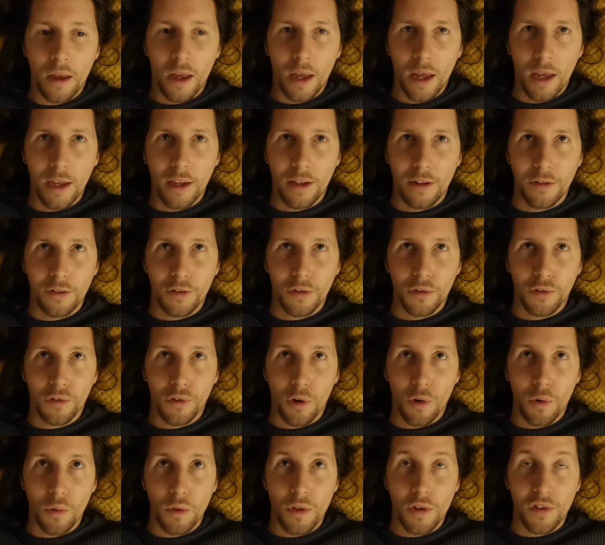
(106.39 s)
And
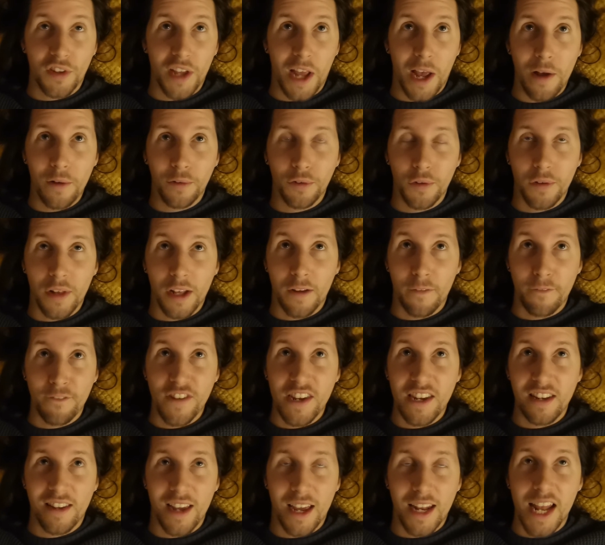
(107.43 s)
so the sounds of like a
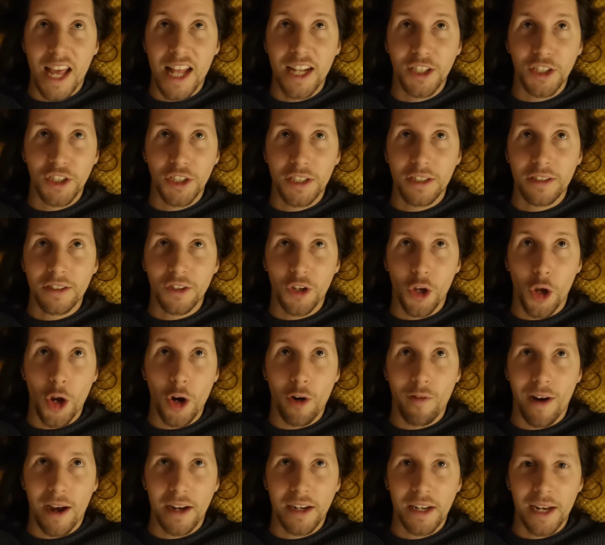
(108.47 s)
V10 engine
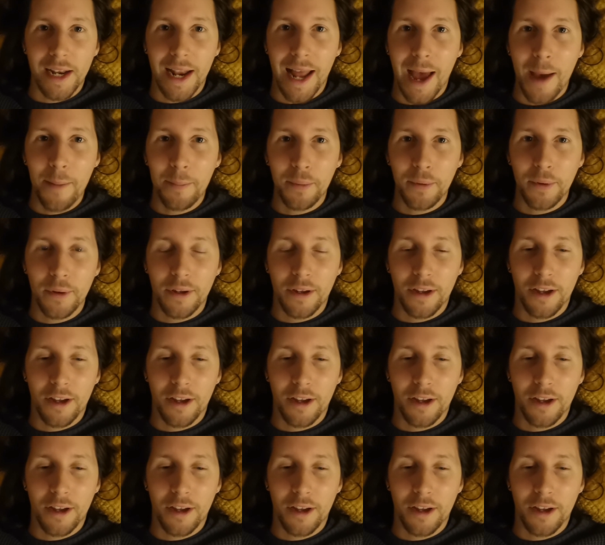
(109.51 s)
going around a lap